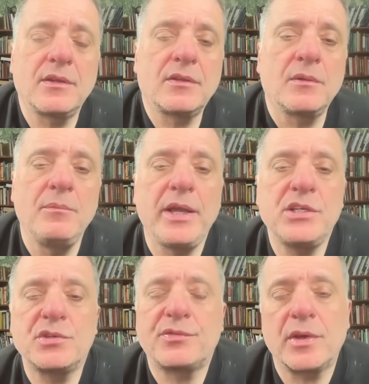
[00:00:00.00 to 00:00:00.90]
that the
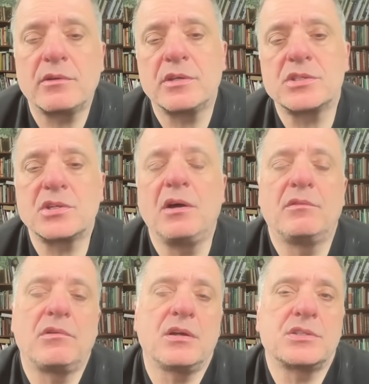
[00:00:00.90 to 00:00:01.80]
major focus
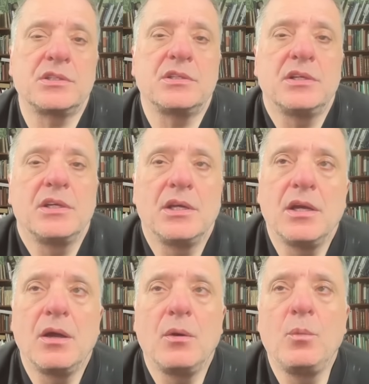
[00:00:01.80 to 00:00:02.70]
of Russian
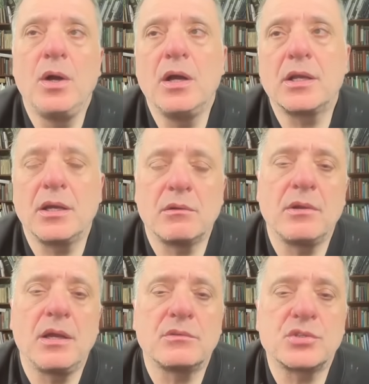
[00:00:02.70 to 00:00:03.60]
work
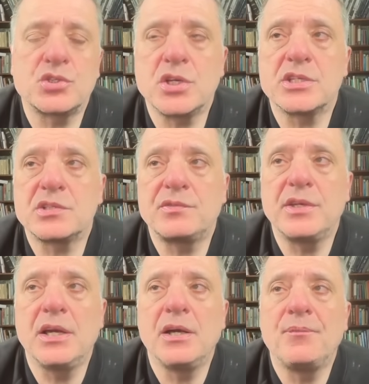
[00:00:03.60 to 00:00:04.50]
around Chasiv
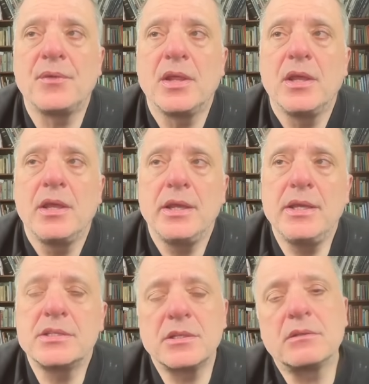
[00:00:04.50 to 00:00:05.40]
Yar
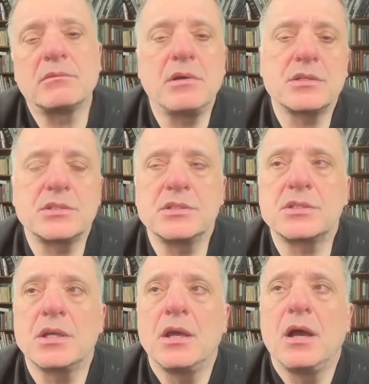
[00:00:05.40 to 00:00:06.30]
is that the
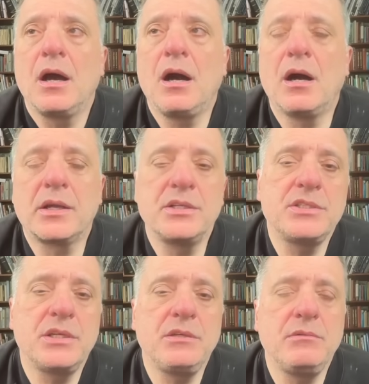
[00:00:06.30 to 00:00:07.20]
Russians are
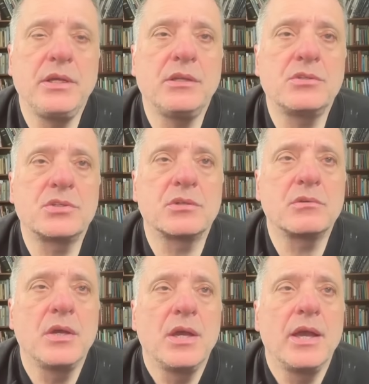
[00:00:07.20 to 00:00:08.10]
continuing to
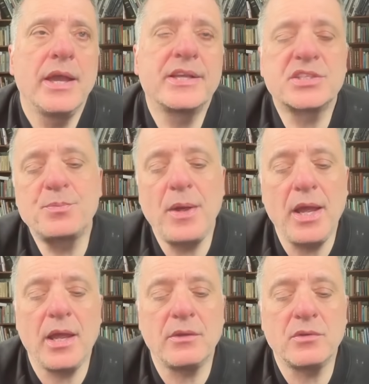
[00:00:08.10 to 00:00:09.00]

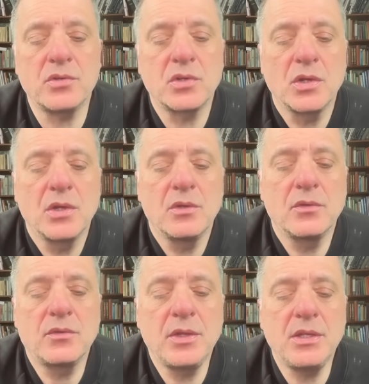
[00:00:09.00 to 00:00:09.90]
expand
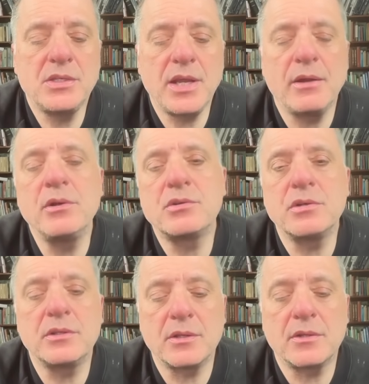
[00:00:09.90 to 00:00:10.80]
the
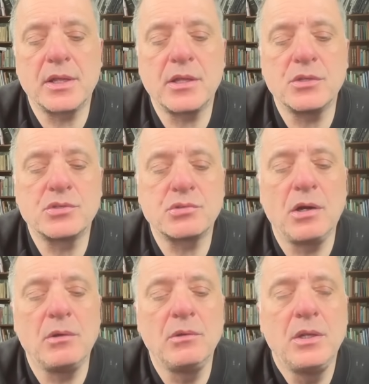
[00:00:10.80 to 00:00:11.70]
territory that they
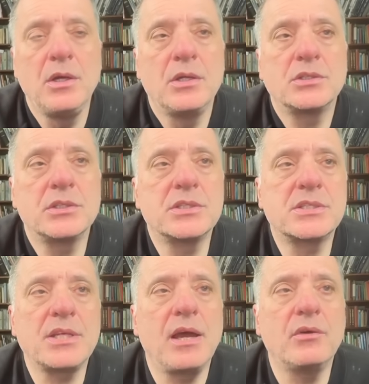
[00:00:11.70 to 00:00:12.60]
control to the
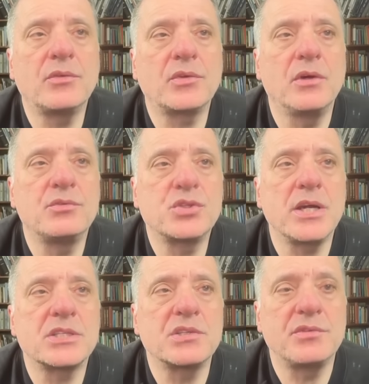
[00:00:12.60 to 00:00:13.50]
south of
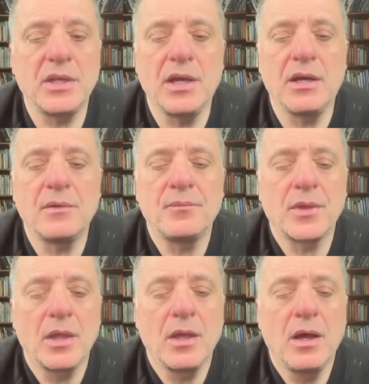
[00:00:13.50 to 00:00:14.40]
Chasiv Yar,
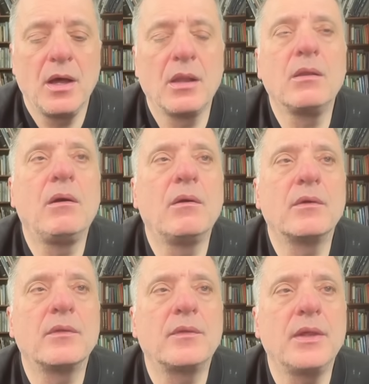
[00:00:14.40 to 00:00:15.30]
along
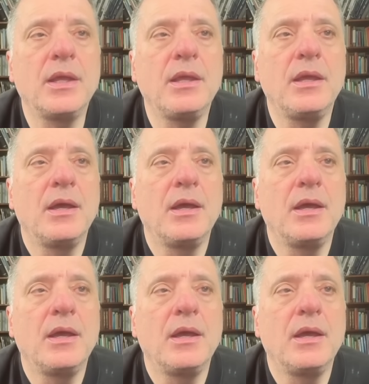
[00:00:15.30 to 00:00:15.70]
the